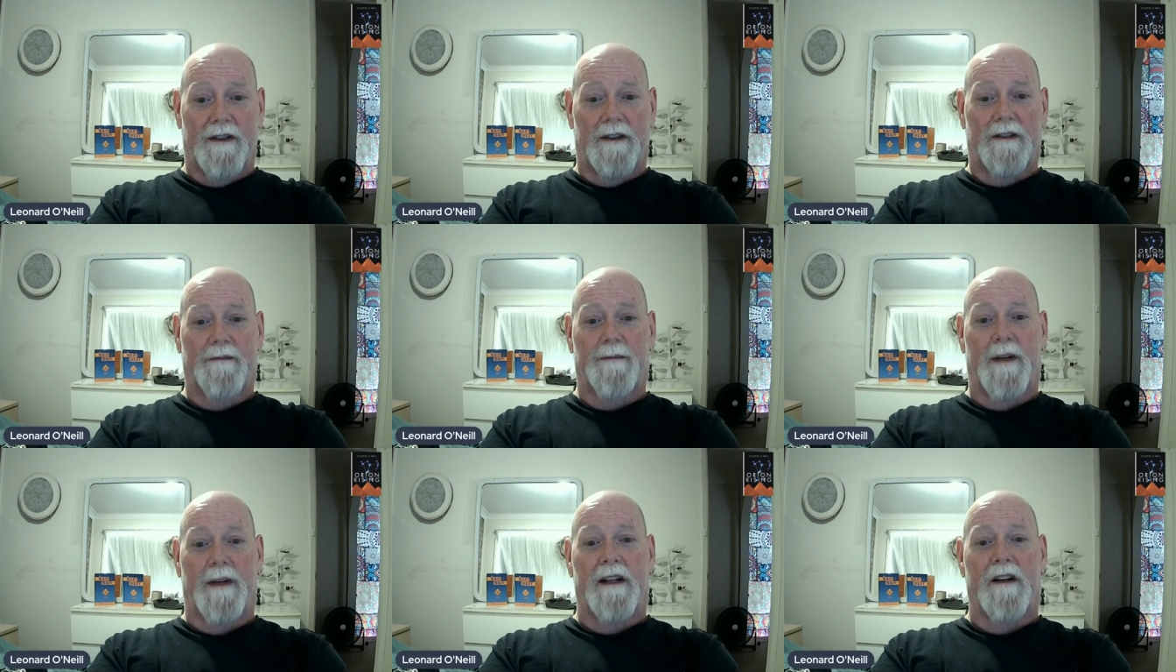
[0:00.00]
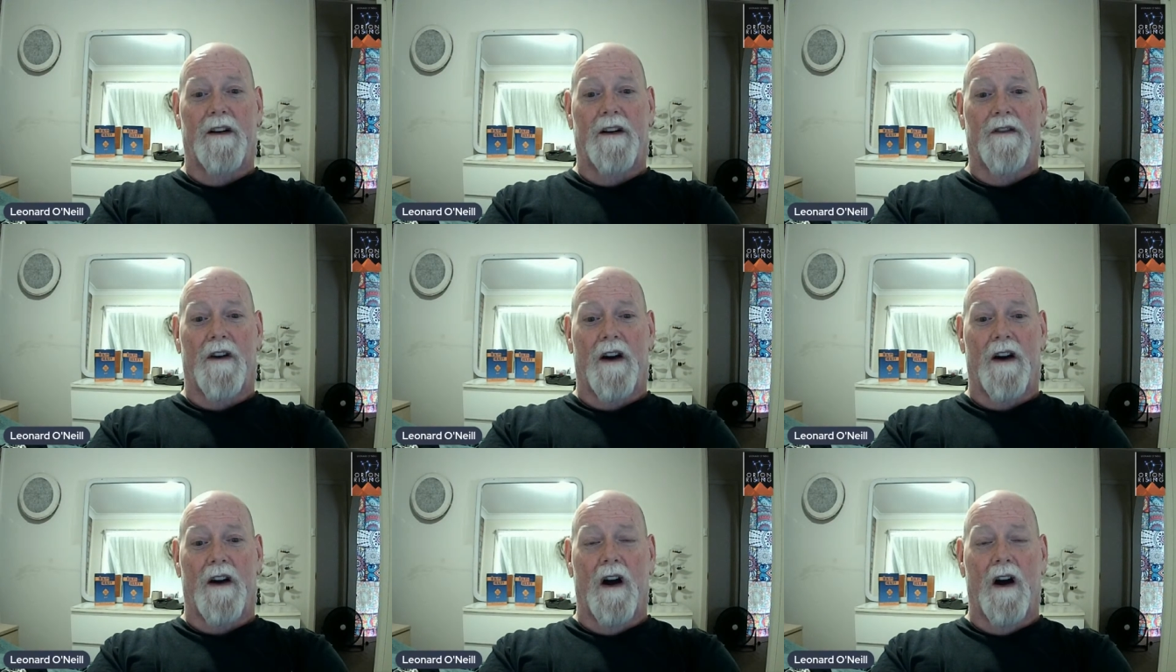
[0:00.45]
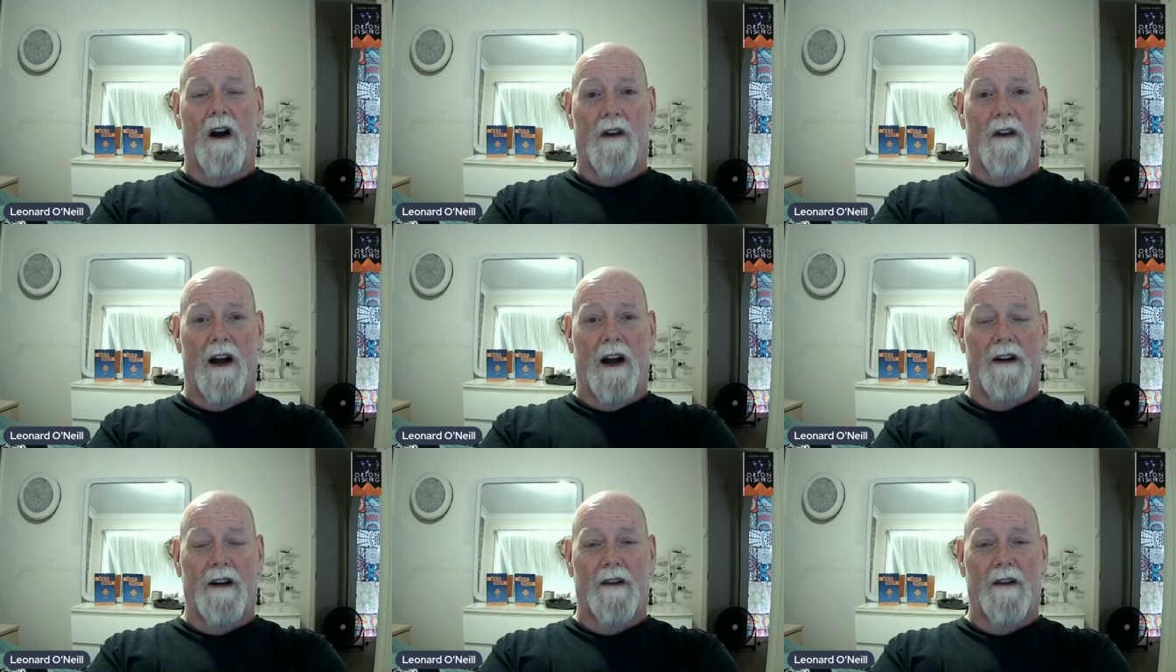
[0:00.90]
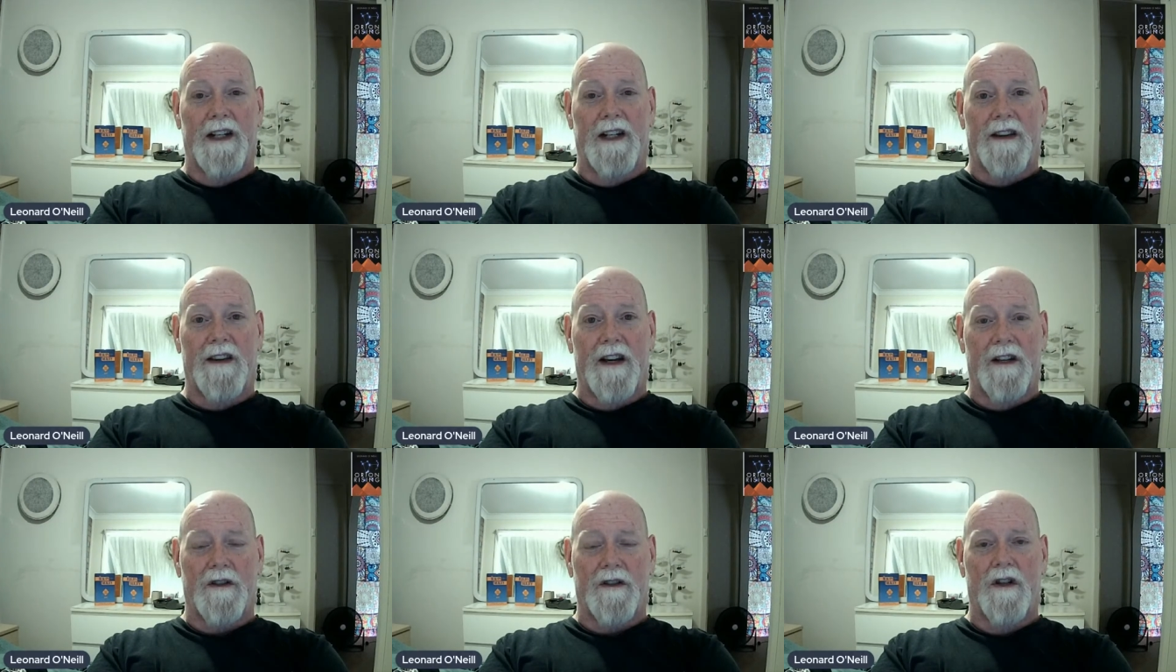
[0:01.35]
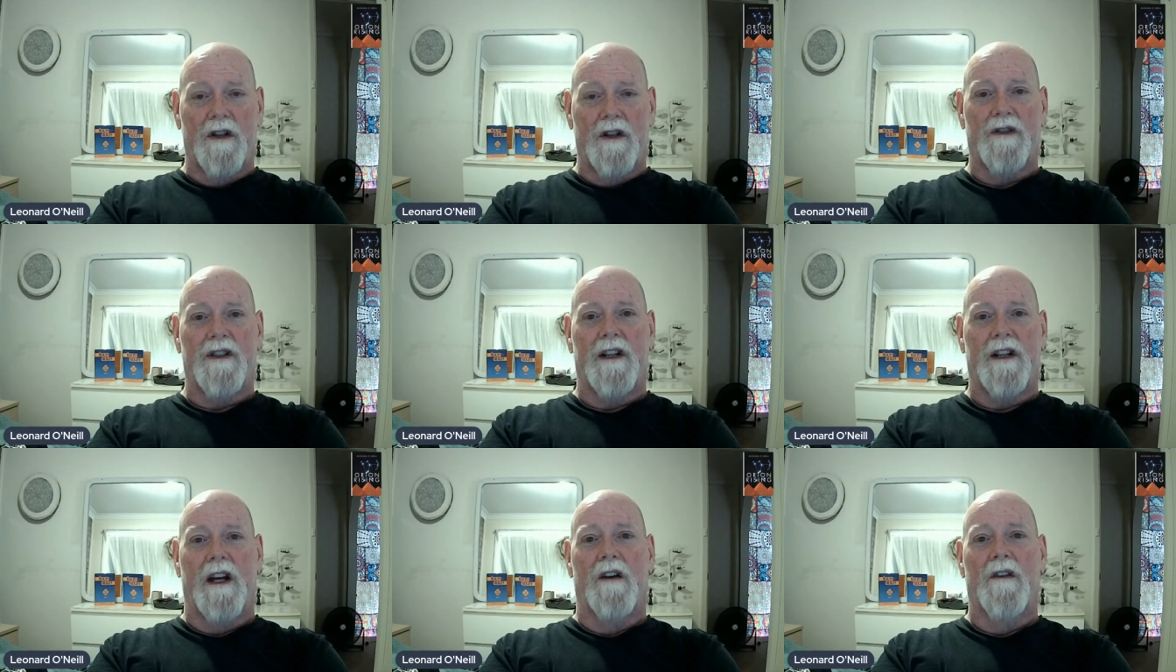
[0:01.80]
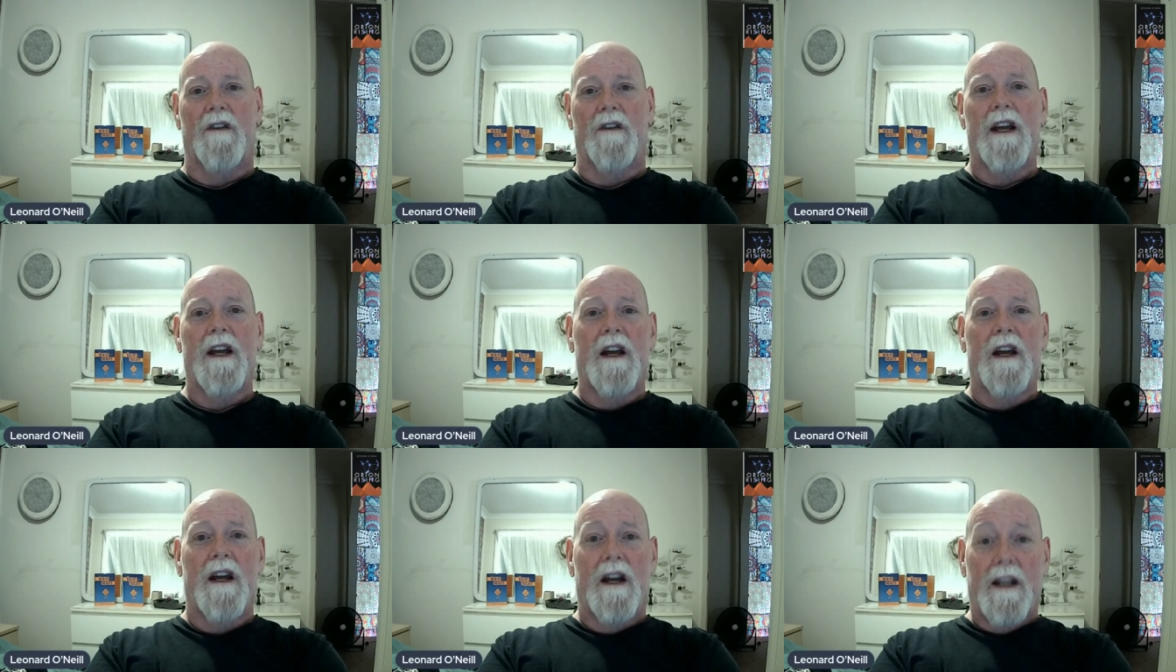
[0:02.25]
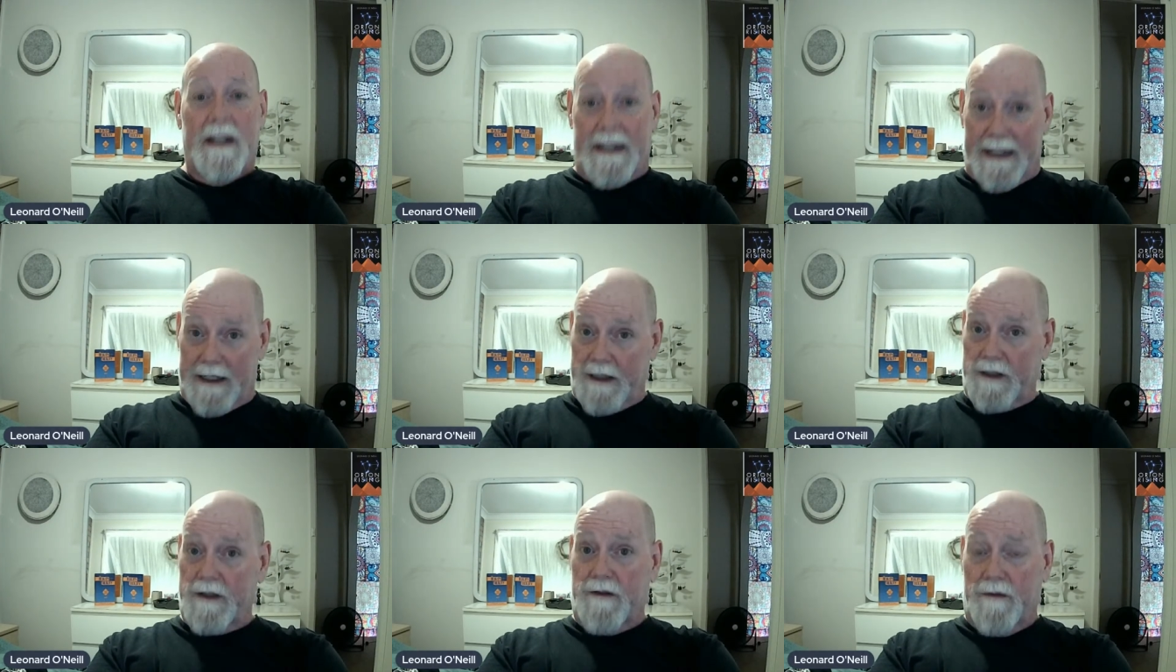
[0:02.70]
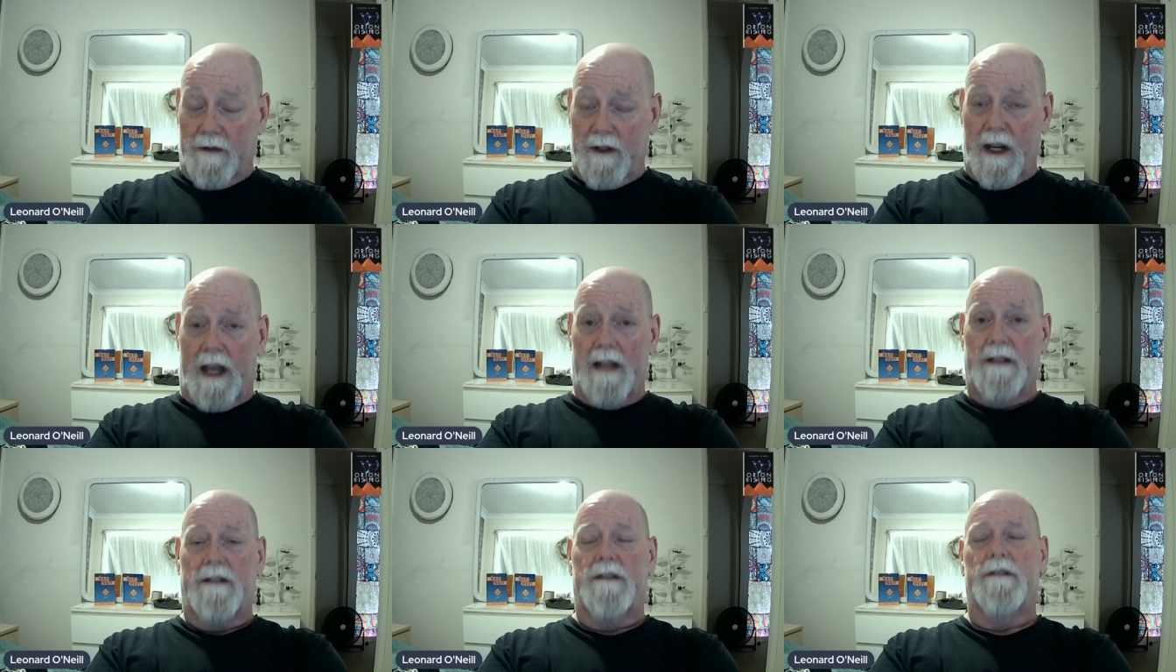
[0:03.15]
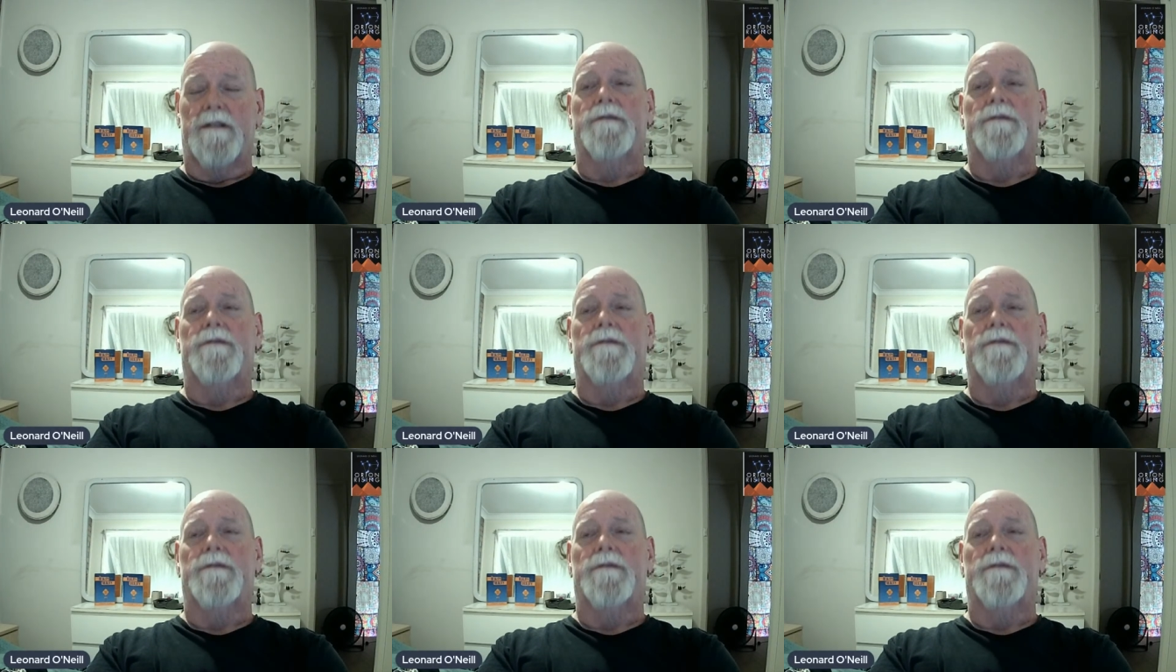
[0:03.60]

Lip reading: Been here for over 150,000 years ago. That's yes.